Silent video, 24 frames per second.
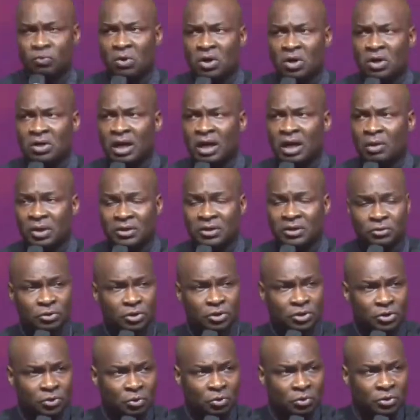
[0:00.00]
word i want to
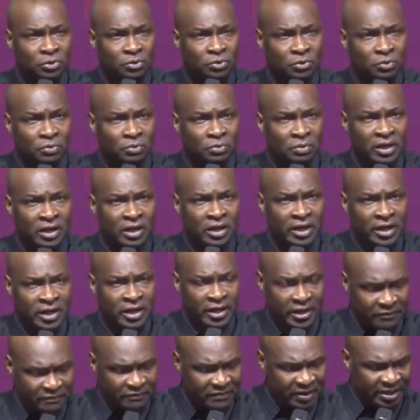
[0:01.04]
show you
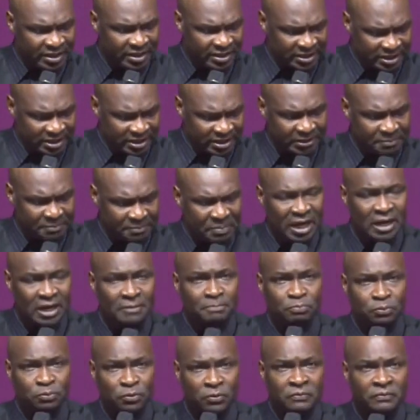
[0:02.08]
a very deep
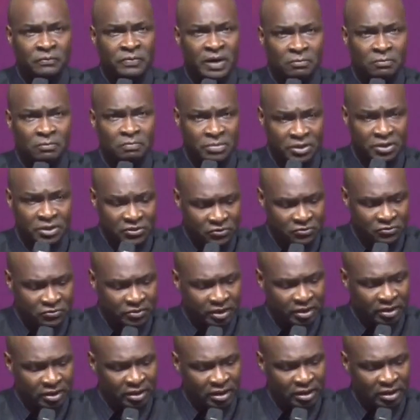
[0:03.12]
and profound
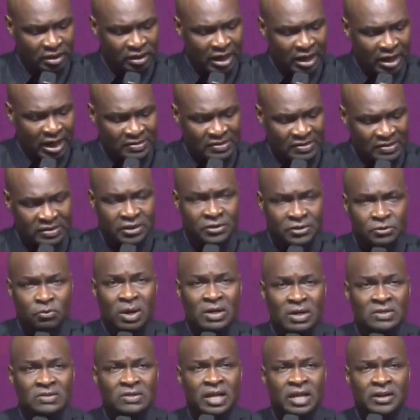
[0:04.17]
mystery i seek to
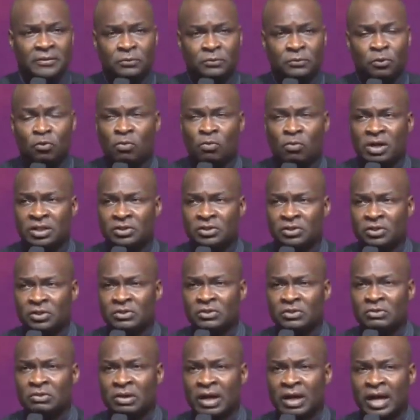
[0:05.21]
answer a few
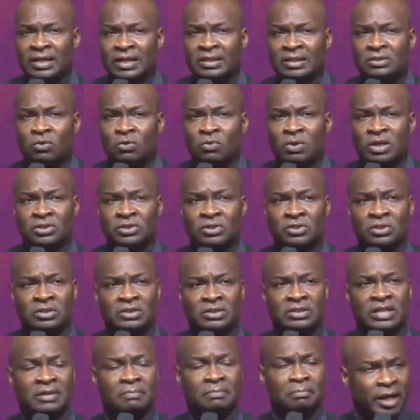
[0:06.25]
questions tonight
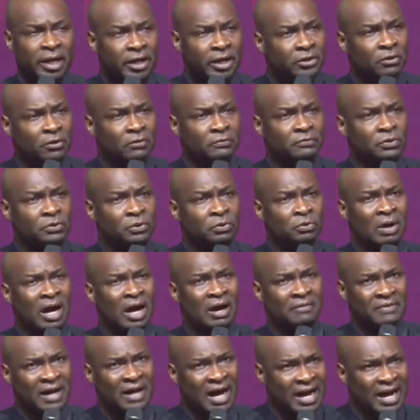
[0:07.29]
questions that many of you
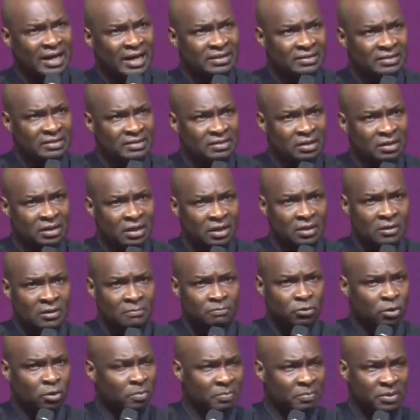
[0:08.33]
have asked
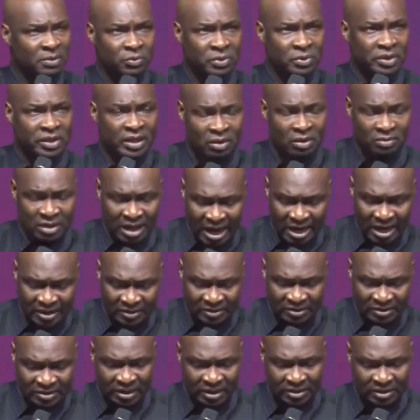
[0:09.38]
probably without
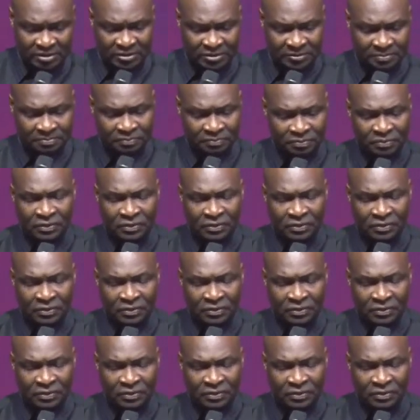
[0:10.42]
answers